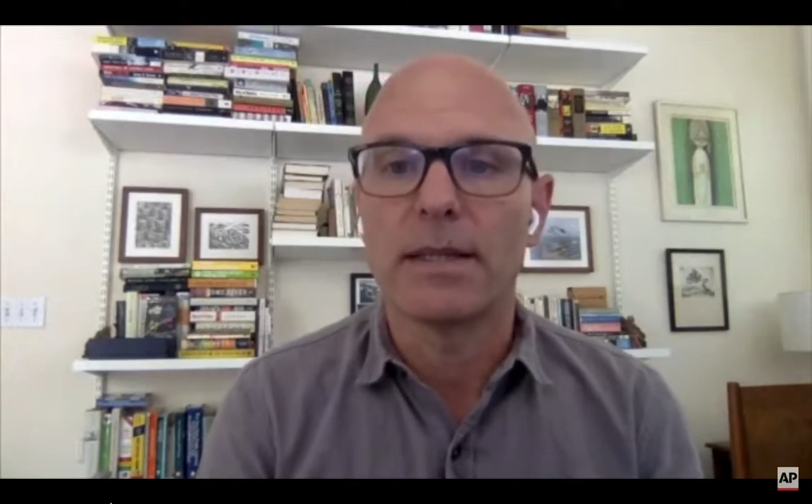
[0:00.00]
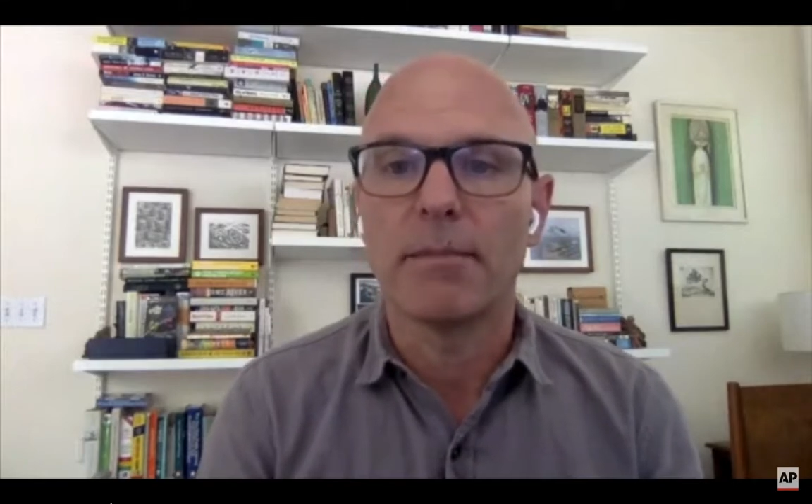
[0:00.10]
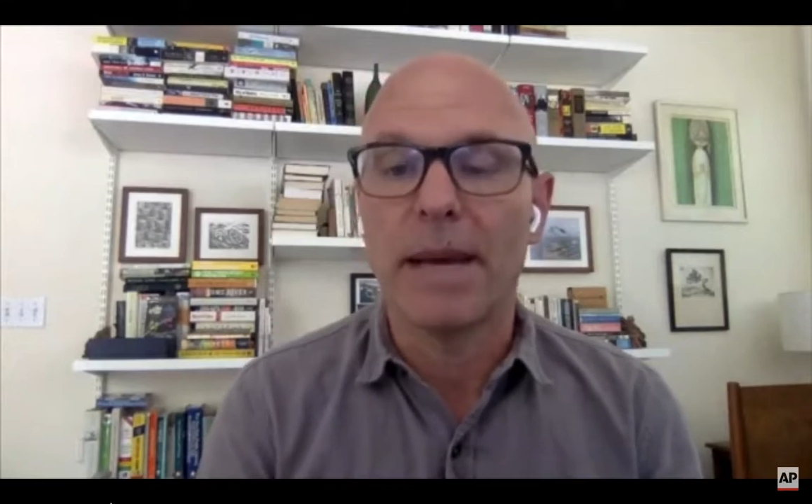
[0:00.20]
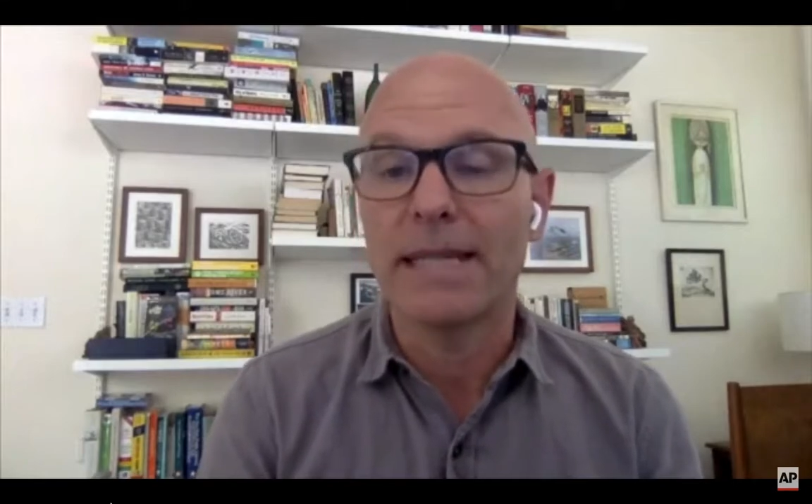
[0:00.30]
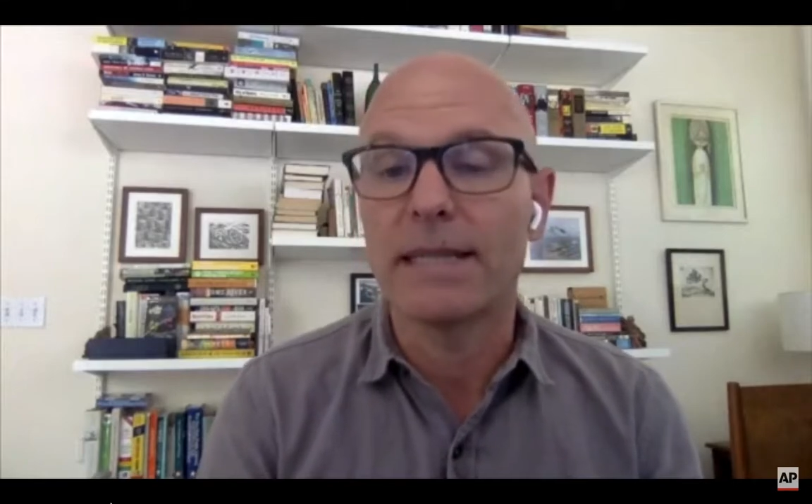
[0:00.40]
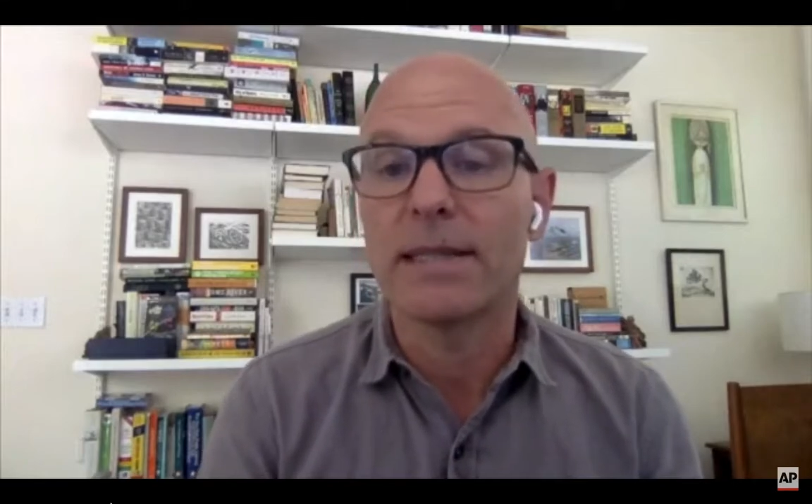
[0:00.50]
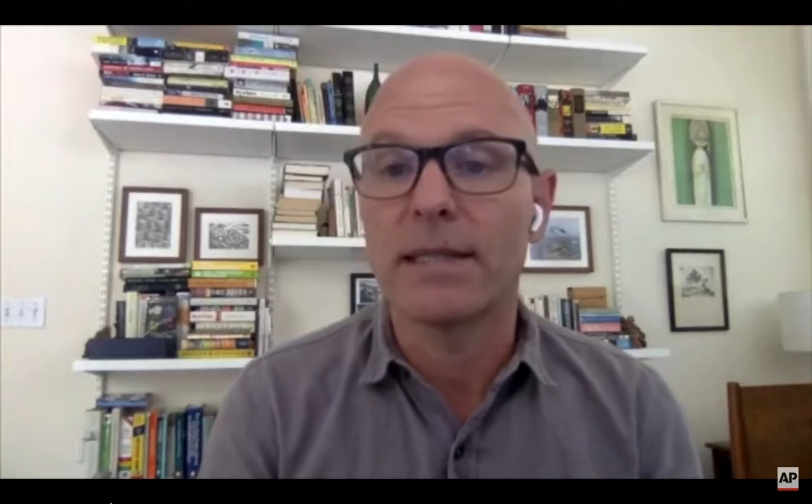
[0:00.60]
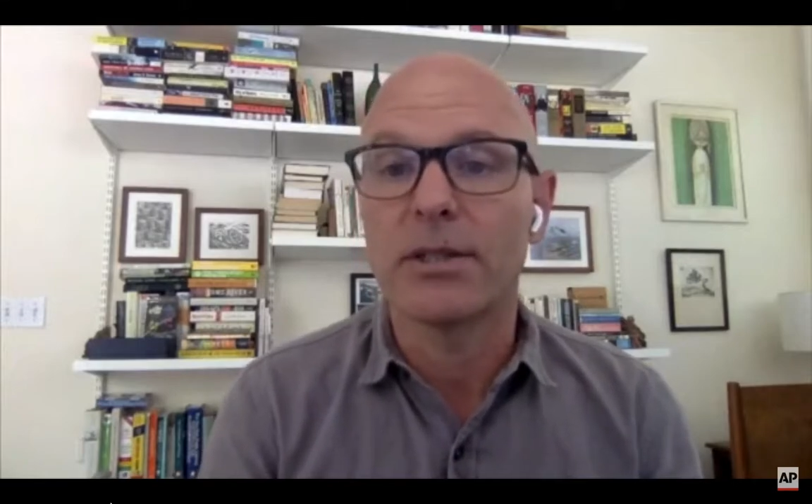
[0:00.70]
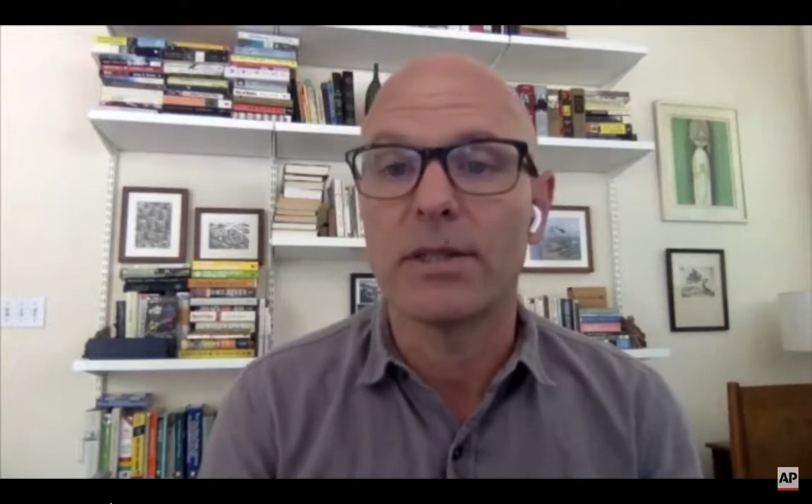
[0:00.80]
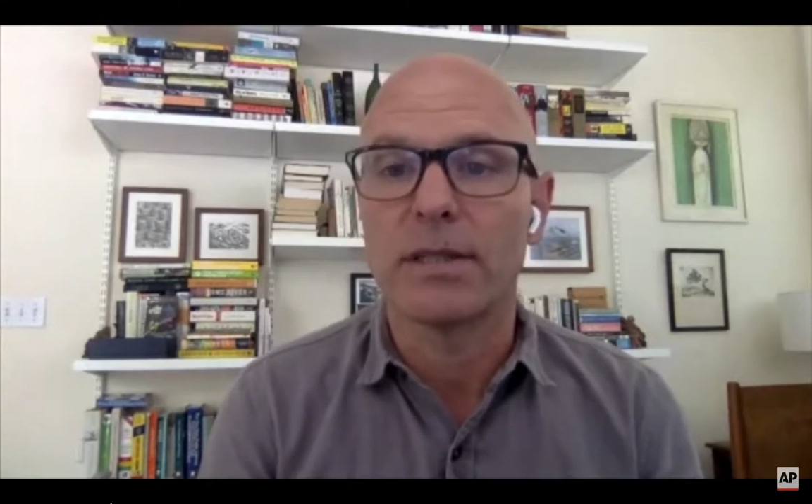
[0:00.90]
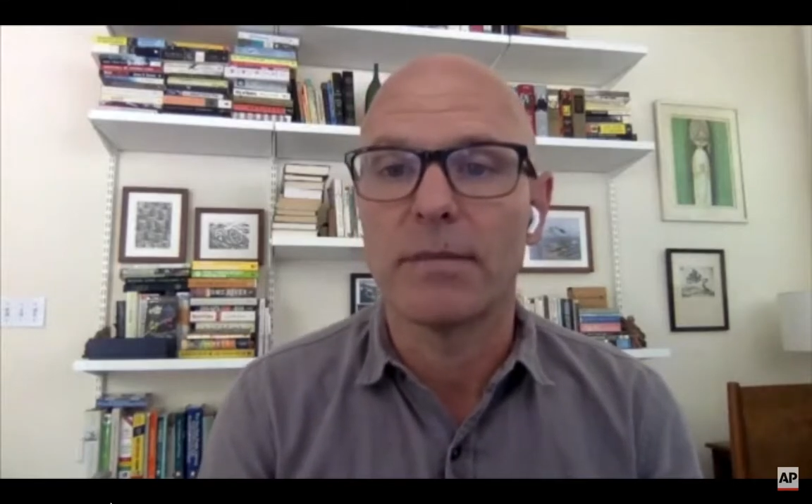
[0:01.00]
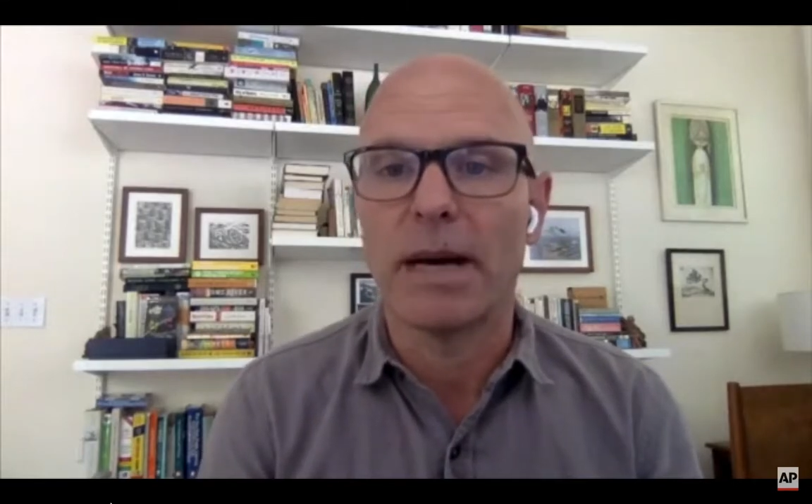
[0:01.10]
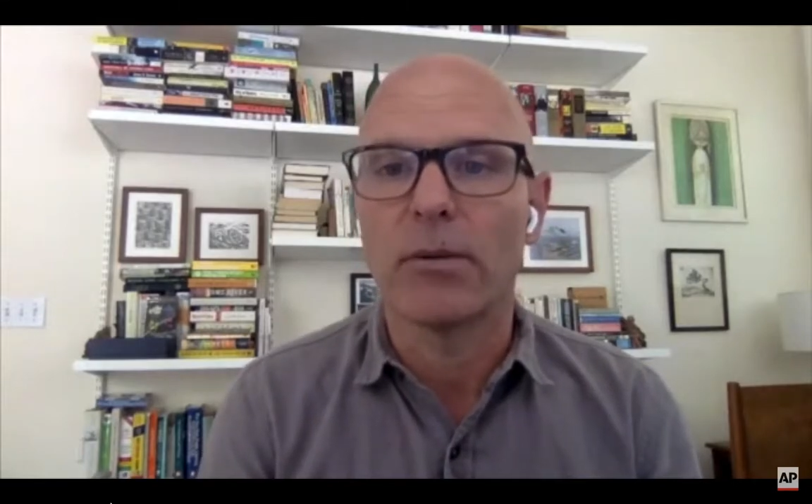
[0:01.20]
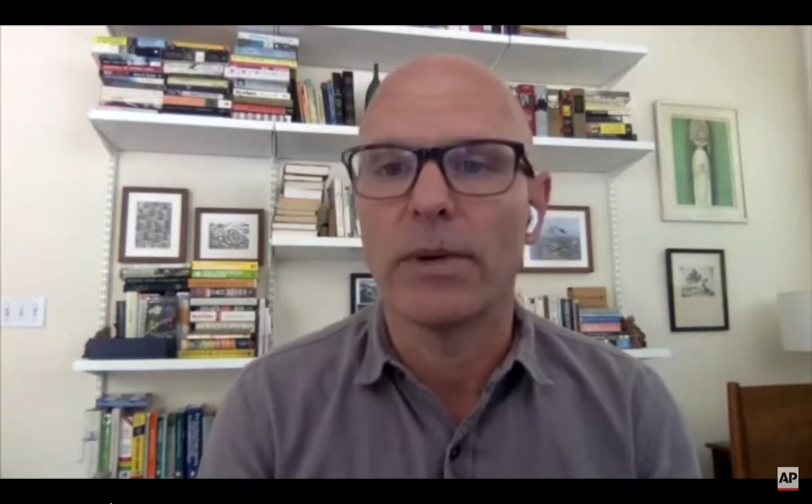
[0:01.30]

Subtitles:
make decisions about